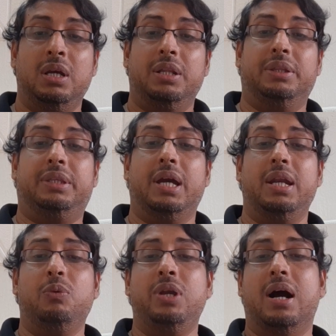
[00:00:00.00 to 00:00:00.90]

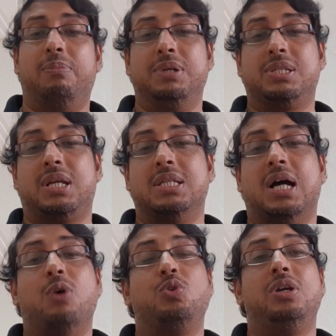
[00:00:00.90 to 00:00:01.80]
Then we have discussed
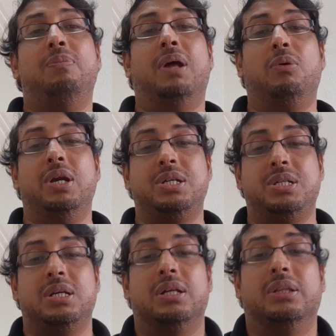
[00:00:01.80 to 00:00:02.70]
how to evaluate
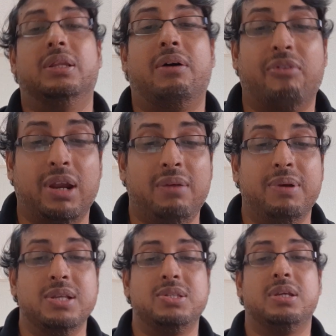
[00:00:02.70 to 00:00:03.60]
the
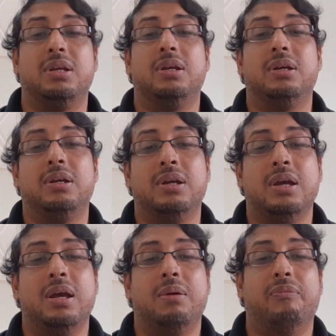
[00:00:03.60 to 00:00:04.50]
relevance,
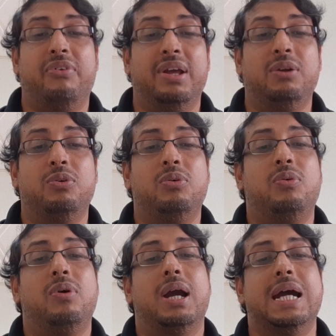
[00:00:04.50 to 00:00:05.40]
value,
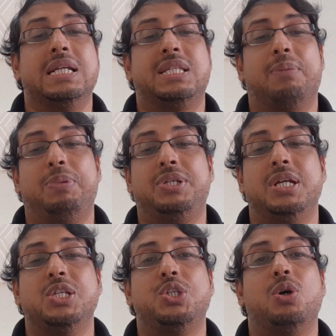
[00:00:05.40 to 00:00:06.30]
and
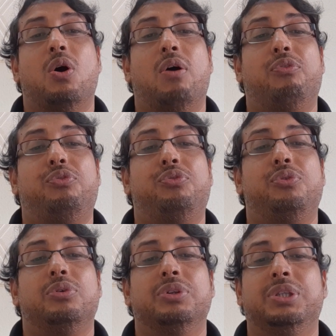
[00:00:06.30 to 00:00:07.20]
sufficiency of
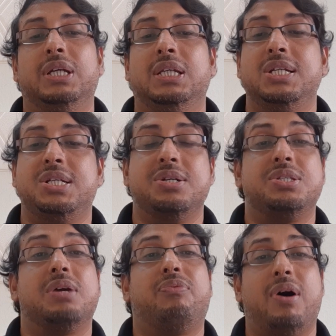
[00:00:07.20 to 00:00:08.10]
the
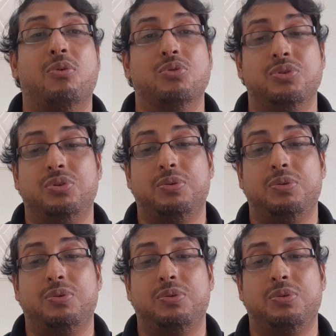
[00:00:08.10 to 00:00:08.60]
literature found.